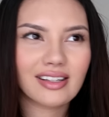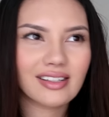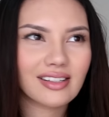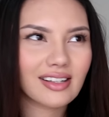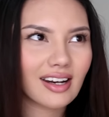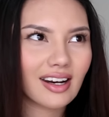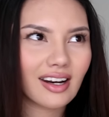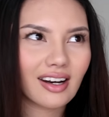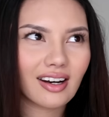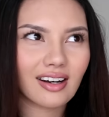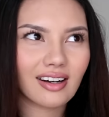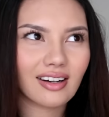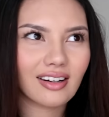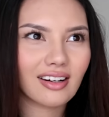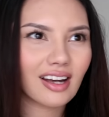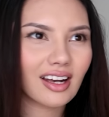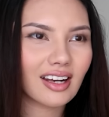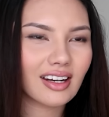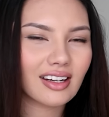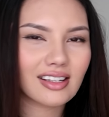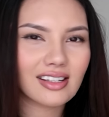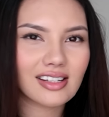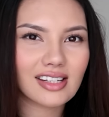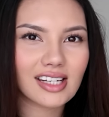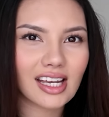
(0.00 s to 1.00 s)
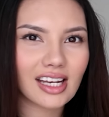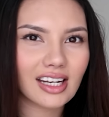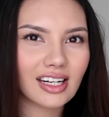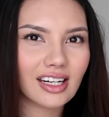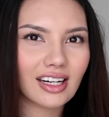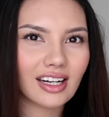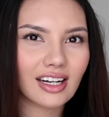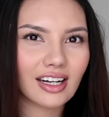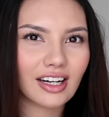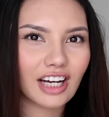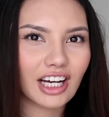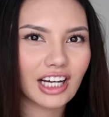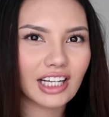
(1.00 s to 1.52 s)
Didn't understand
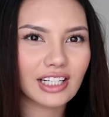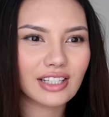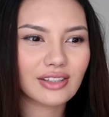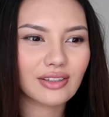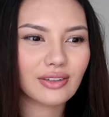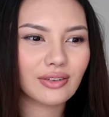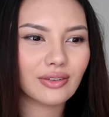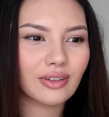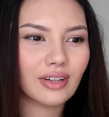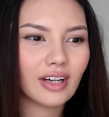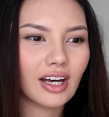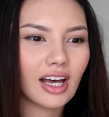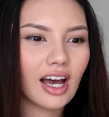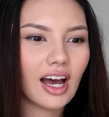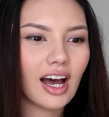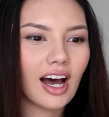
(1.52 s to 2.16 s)
it at high school.